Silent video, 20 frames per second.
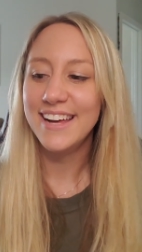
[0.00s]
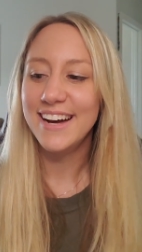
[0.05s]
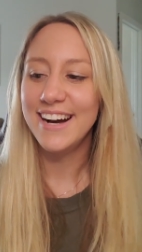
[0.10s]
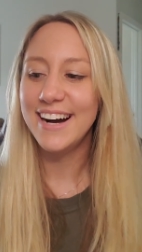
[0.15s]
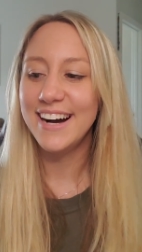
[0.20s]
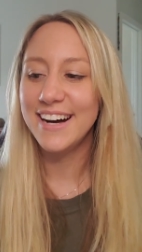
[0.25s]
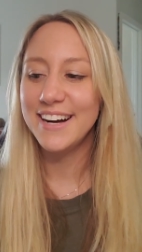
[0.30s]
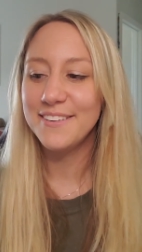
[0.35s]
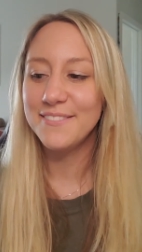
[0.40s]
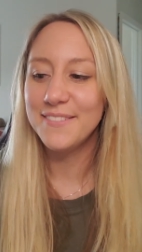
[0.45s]

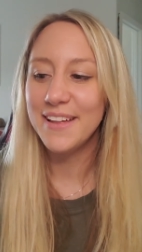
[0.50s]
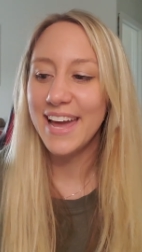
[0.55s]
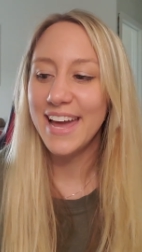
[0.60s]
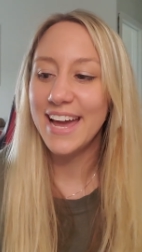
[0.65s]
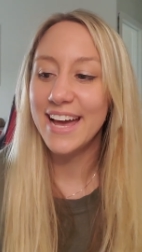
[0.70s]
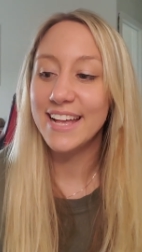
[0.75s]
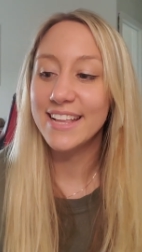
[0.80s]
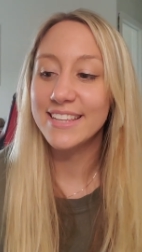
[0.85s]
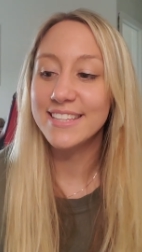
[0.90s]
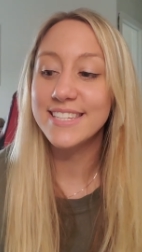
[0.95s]
Um,
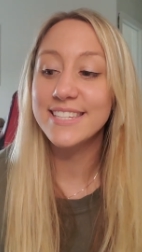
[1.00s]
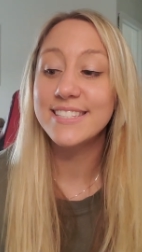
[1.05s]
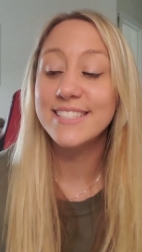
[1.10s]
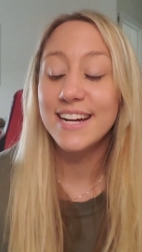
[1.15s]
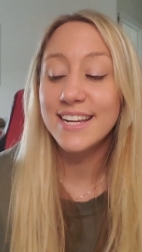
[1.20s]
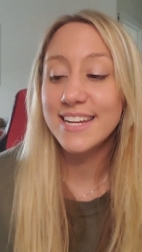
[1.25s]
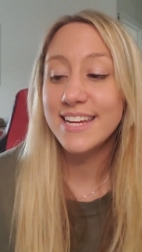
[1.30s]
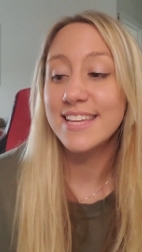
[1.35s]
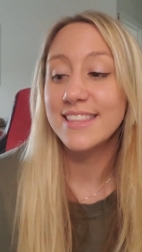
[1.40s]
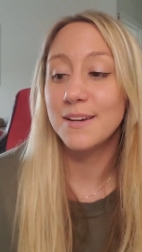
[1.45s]
and
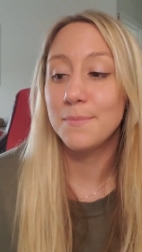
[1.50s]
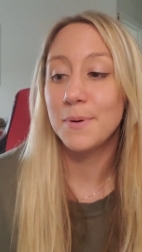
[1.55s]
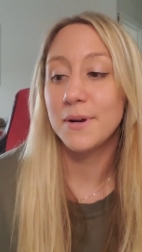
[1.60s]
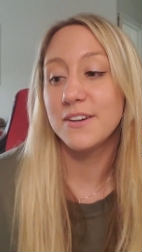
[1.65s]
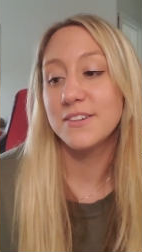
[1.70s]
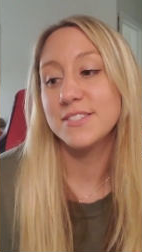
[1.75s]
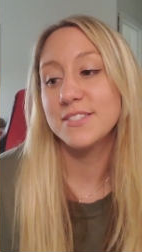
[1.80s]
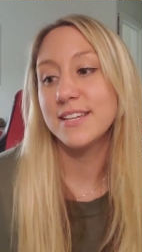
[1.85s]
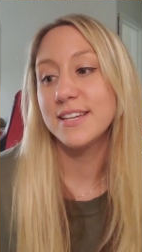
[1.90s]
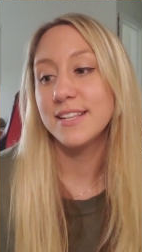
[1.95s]
studying the
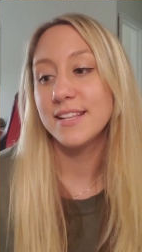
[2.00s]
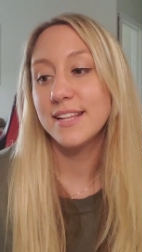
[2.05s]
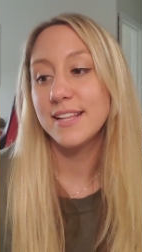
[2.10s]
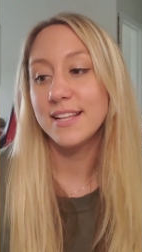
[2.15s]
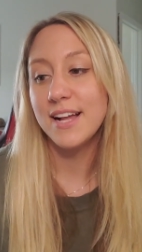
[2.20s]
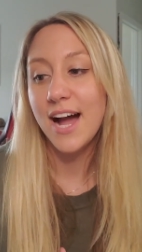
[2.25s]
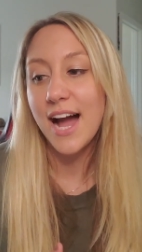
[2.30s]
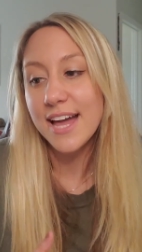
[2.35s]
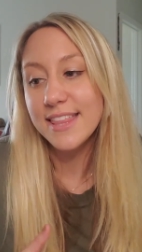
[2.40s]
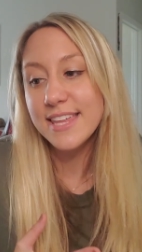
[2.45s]
person.
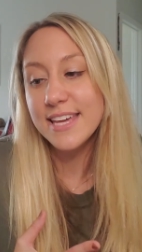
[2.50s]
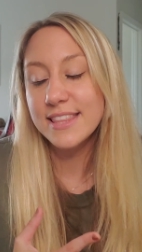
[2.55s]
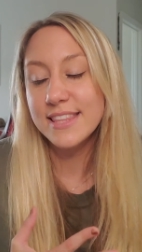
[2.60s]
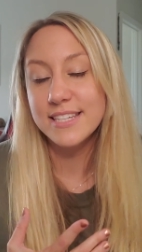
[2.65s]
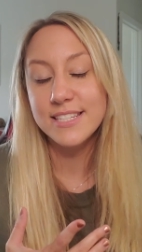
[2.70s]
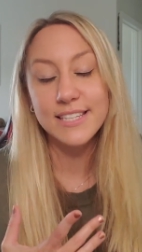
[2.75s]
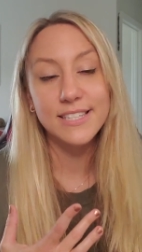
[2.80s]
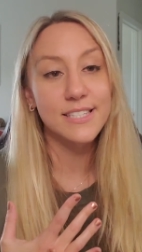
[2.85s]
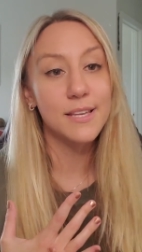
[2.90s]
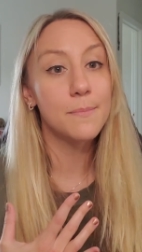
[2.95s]
Now, I think
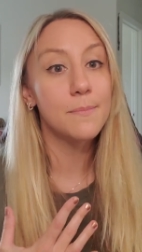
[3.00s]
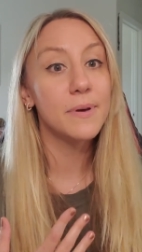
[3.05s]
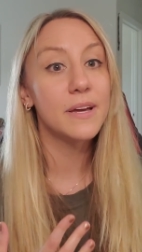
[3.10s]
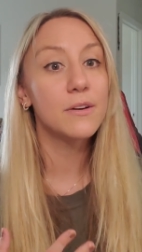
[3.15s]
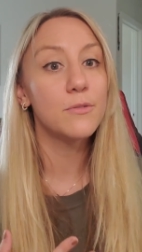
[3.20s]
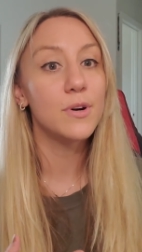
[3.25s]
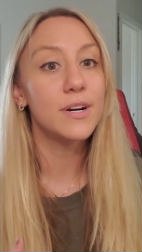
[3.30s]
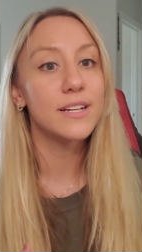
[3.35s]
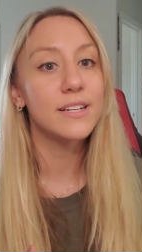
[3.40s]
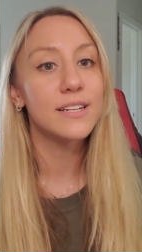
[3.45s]
this is a
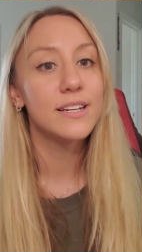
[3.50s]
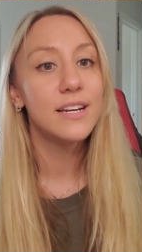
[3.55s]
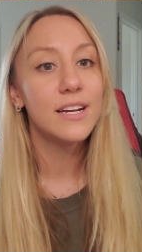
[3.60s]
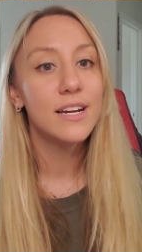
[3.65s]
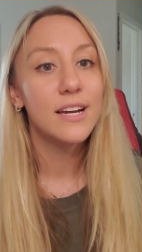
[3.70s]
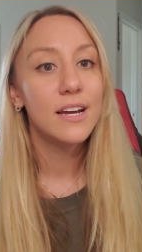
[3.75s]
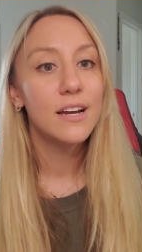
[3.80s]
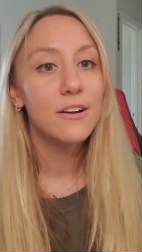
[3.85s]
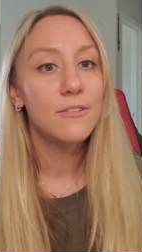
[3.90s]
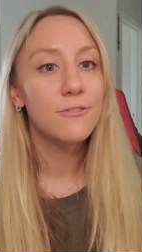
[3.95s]
big one
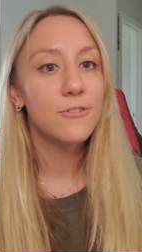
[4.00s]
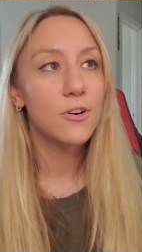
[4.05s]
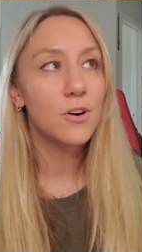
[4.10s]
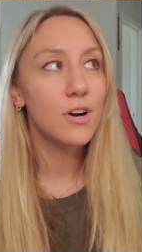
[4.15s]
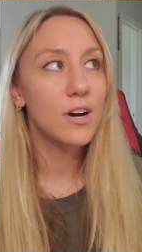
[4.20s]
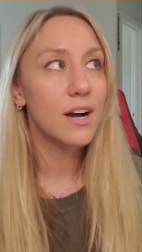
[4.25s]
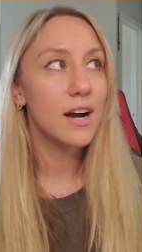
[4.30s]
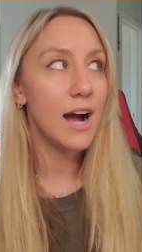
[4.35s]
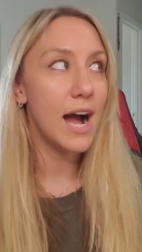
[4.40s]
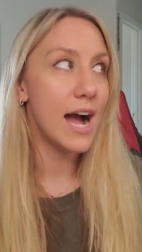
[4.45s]

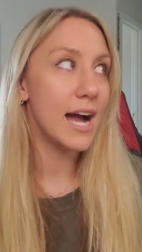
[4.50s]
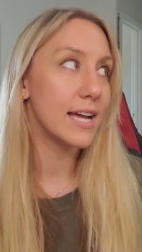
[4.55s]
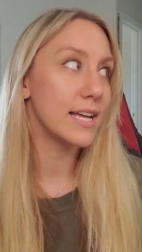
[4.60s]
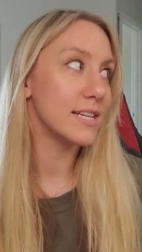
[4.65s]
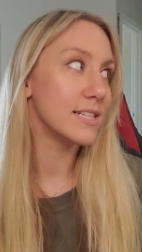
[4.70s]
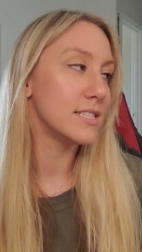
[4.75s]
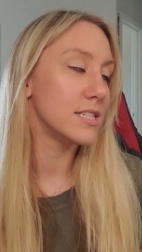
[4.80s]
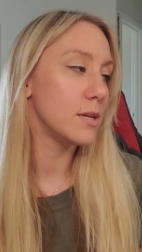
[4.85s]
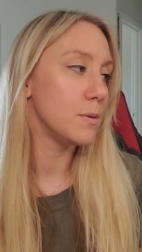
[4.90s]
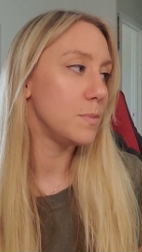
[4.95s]
for
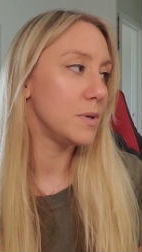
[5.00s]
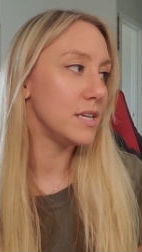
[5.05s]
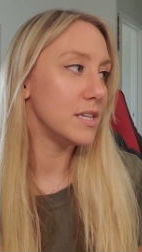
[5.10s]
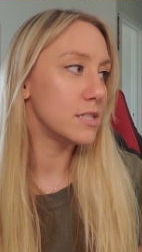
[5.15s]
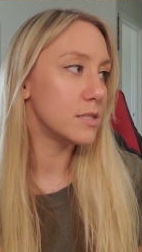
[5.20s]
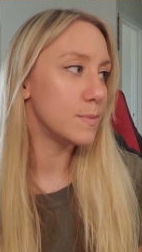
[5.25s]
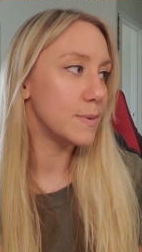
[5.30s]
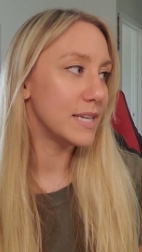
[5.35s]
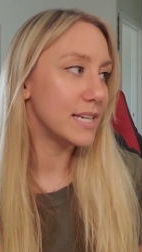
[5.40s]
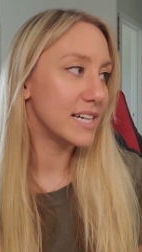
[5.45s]

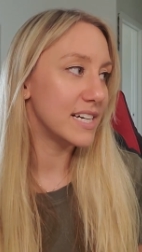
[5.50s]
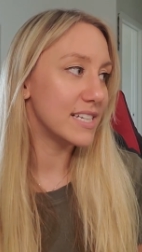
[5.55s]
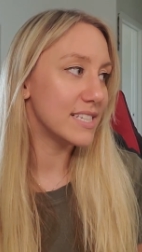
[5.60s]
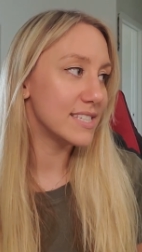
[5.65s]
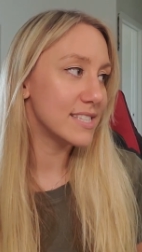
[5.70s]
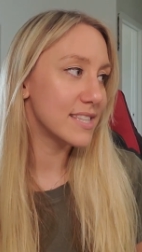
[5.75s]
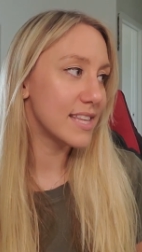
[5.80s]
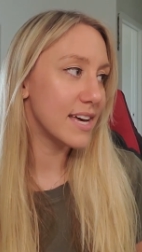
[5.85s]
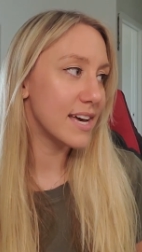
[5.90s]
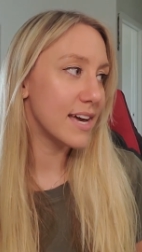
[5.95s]
INTPs
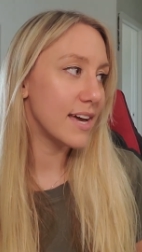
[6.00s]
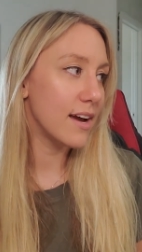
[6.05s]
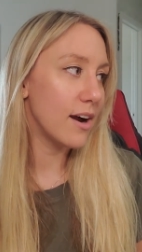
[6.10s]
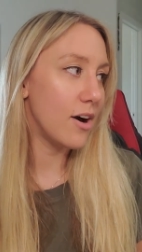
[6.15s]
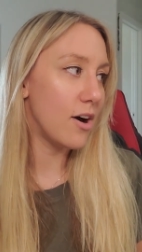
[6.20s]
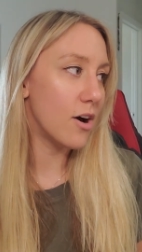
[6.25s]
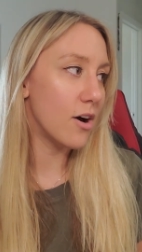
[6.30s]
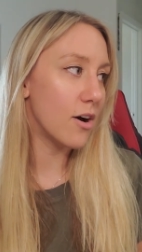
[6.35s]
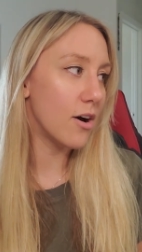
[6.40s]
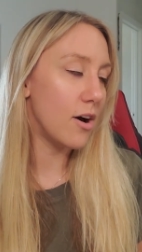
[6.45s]
because they
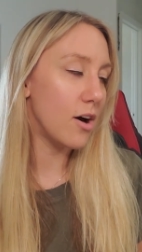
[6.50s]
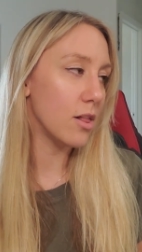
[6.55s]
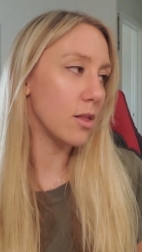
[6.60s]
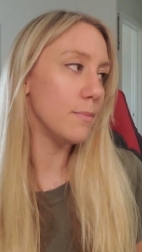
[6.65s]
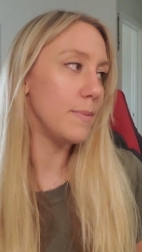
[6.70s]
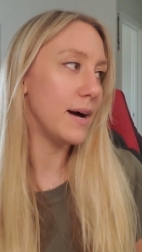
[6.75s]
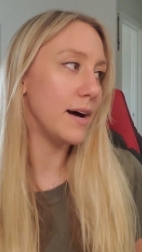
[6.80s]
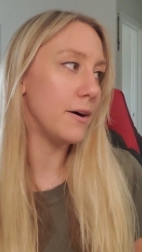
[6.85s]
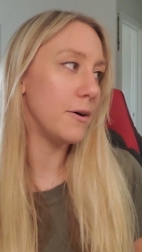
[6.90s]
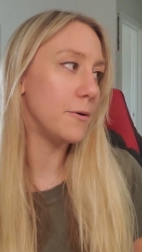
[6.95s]
are all
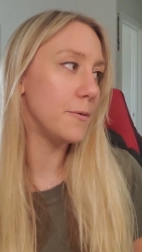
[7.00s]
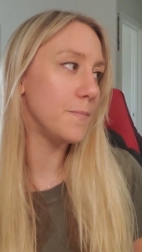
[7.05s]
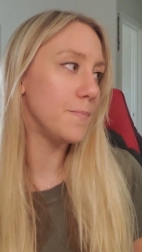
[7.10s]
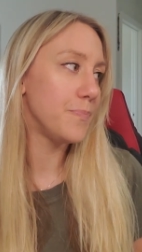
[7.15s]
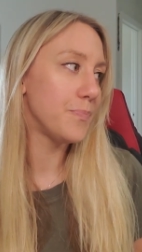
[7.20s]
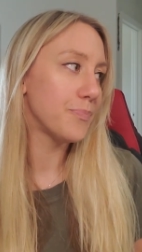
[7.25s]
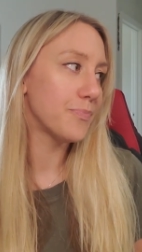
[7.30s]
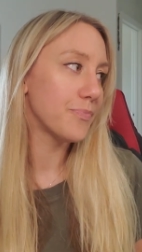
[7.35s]
about,